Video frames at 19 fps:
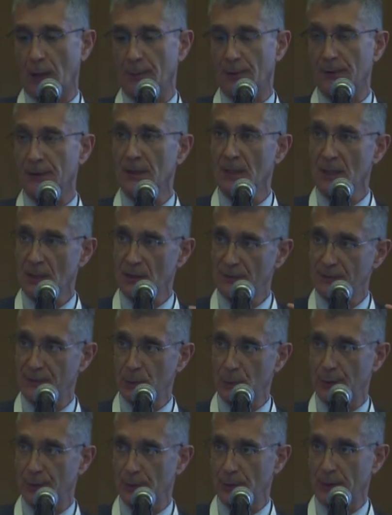But
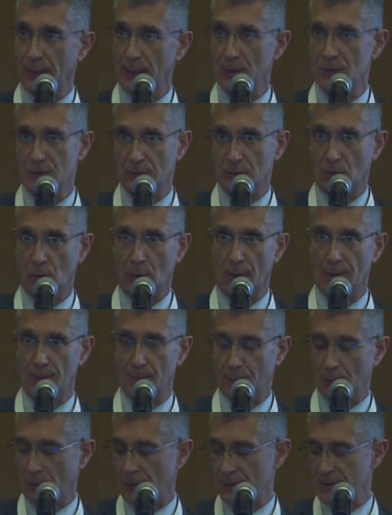fluid irrigation, quite
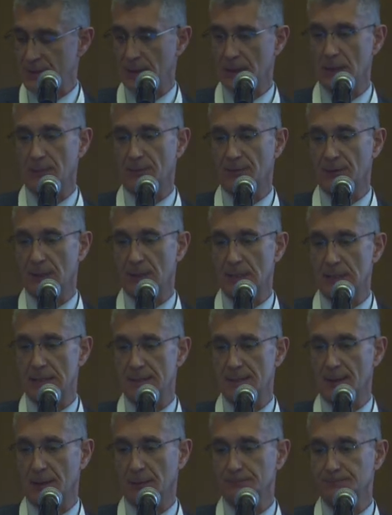important to keep the heat
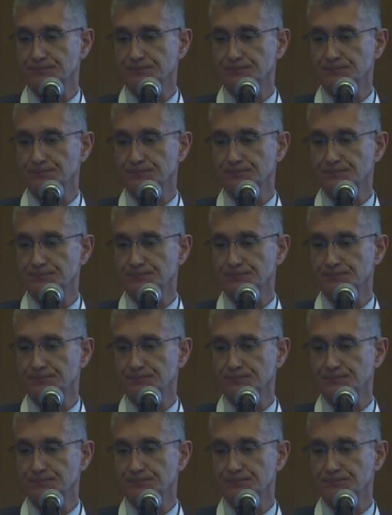down.